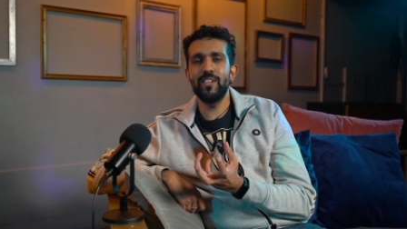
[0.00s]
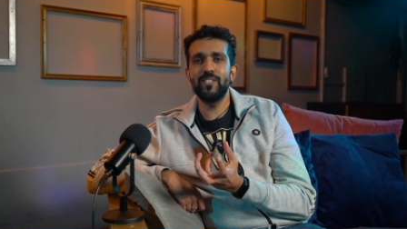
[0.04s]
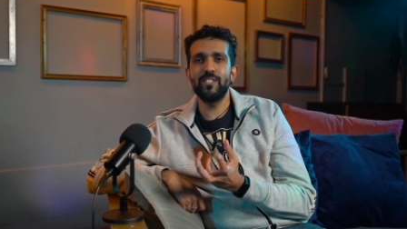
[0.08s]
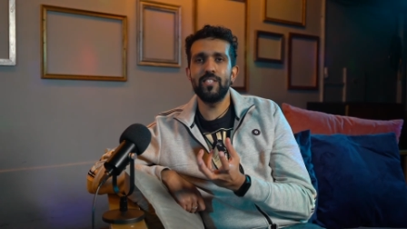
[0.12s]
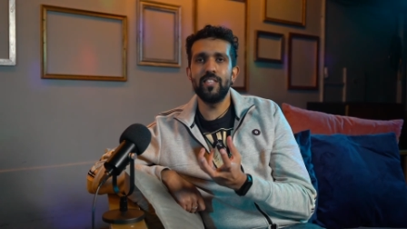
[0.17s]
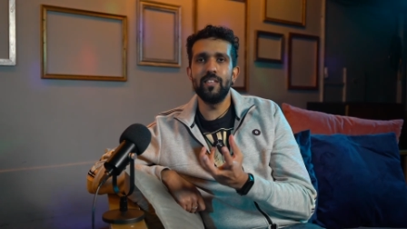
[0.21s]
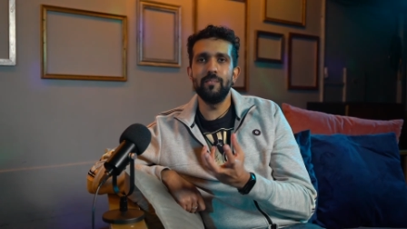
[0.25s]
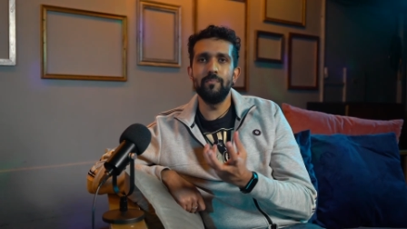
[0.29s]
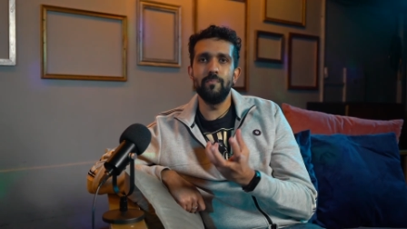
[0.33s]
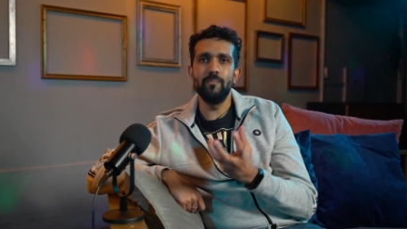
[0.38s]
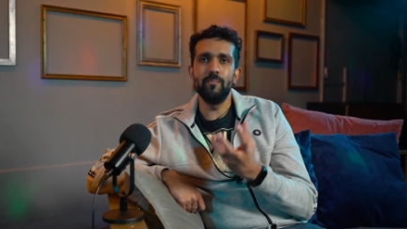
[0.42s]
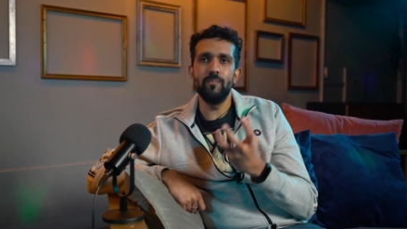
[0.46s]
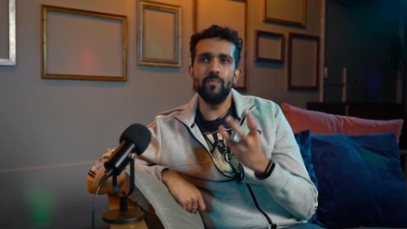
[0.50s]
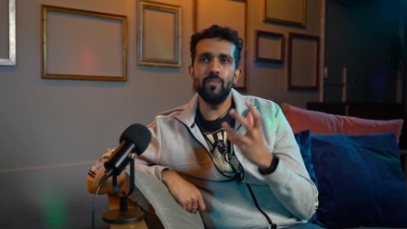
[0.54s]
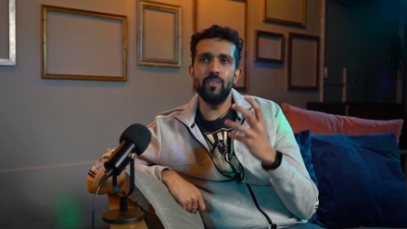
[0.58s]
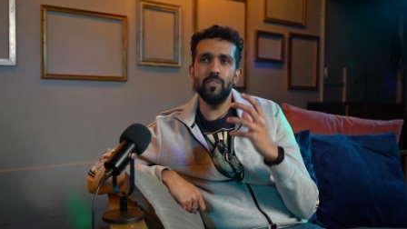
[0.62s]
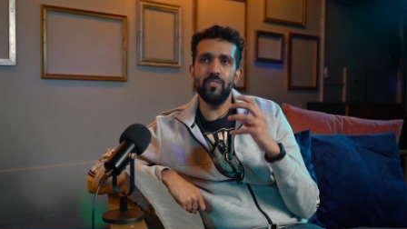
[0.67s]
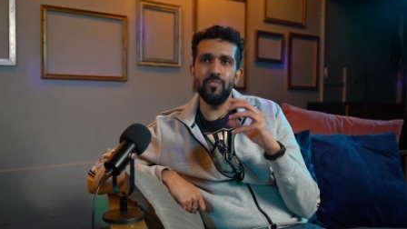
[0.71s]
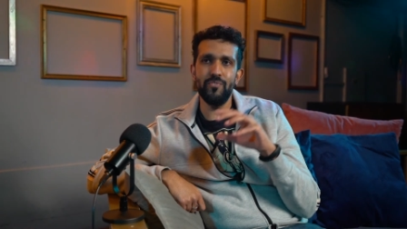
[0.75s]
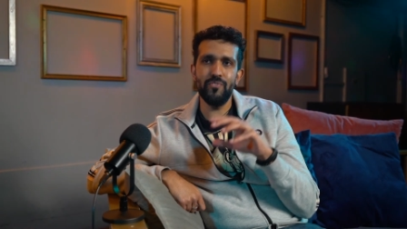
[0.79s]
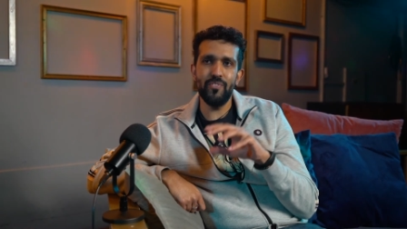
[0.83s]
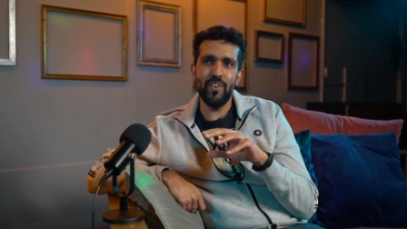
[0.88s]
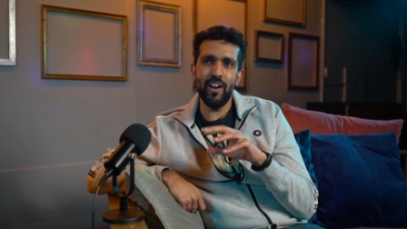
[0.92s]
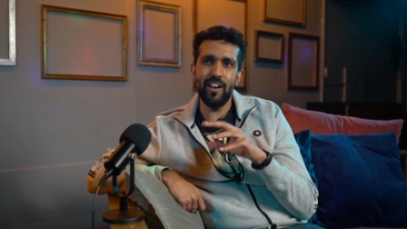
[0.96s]
to them
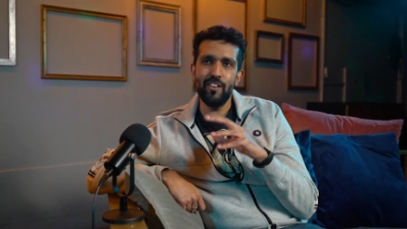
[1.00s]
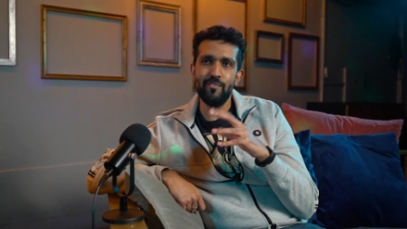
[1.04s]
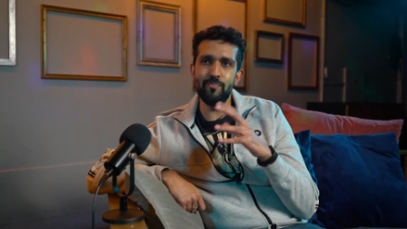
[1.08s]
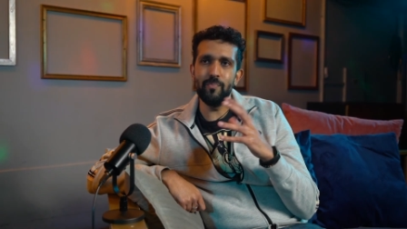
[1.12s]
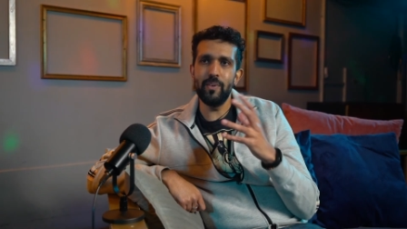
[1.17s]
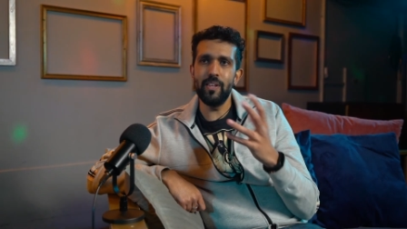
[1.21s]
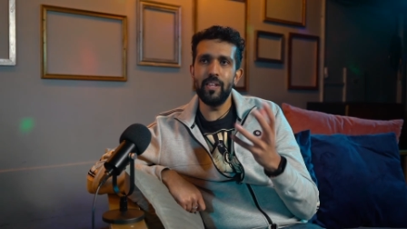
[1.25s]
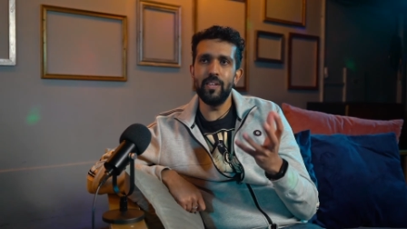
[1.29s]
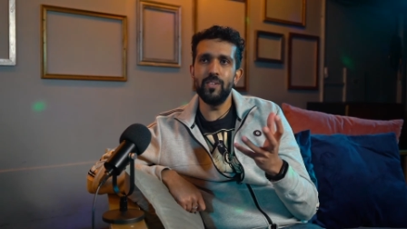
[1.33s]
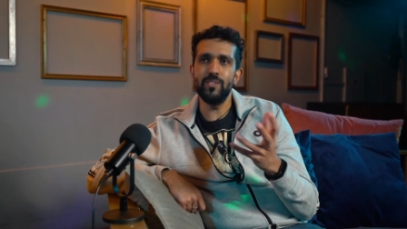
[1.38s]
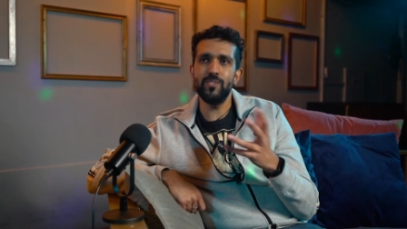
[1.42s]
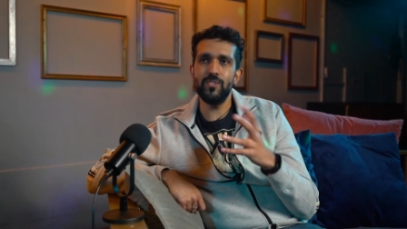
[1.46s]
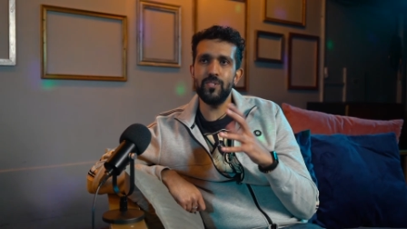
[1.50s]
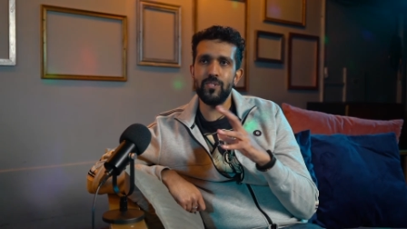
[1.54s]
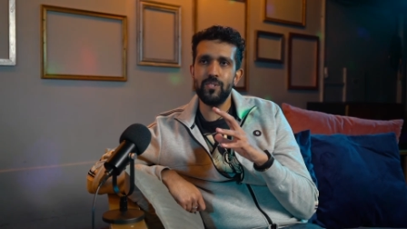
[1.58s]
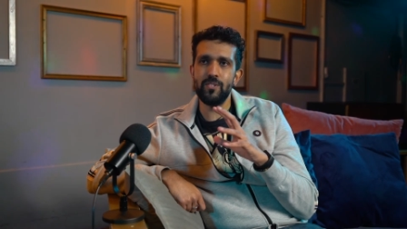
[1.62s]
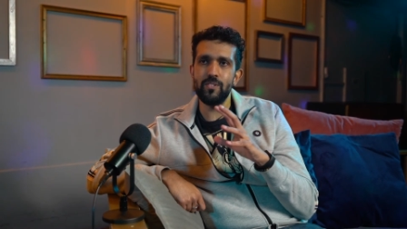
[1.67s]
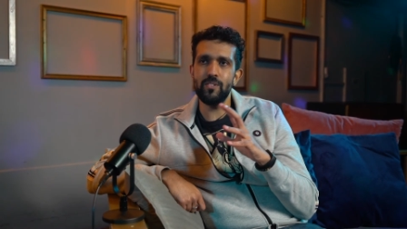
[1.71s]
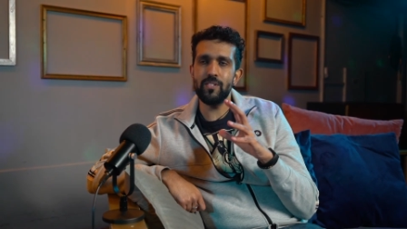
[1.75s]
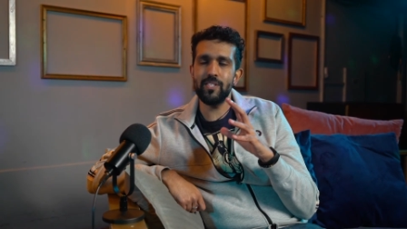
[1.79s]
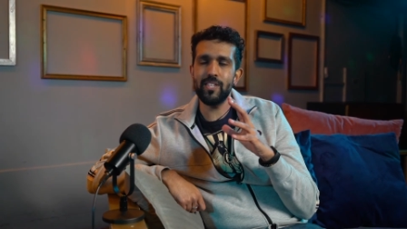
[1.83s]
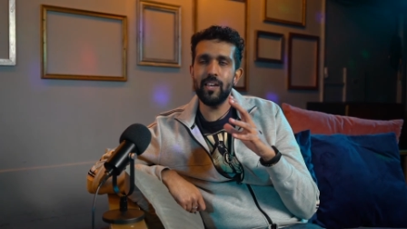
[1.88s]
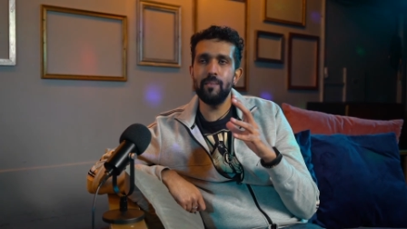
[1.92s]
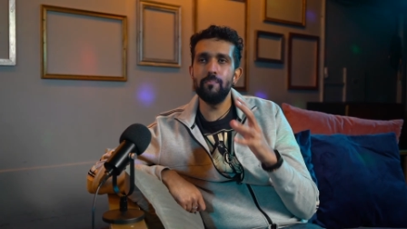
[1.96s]
five minutes,
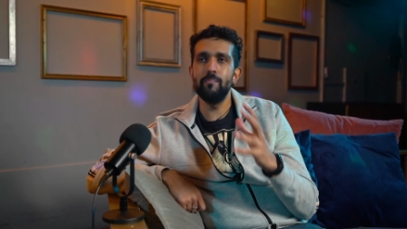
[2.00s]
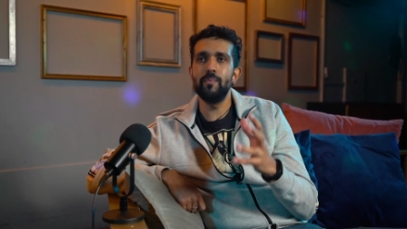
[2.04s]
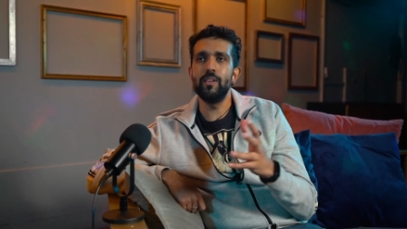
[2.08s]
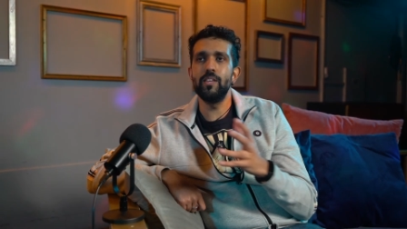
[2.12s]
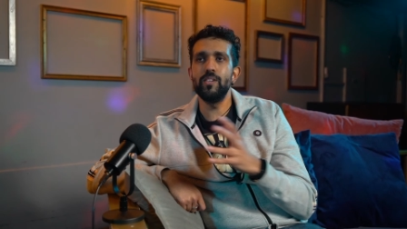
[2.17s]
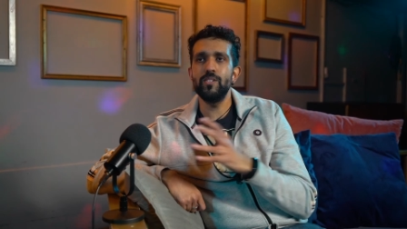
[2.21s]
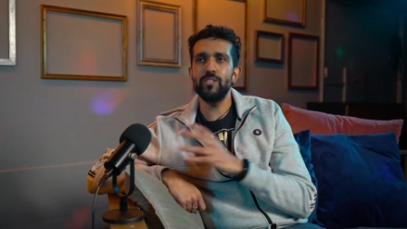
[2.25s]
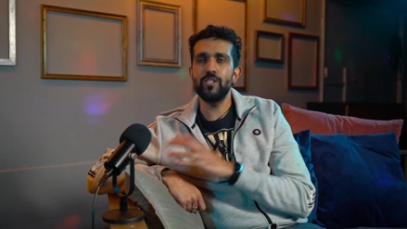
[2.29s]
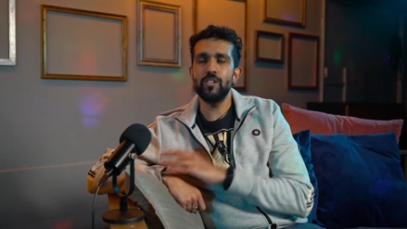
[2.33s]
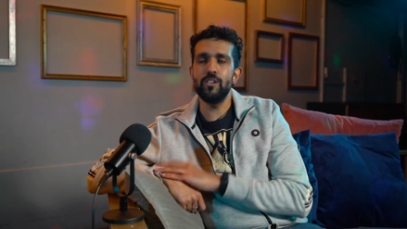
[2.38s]
10 minutes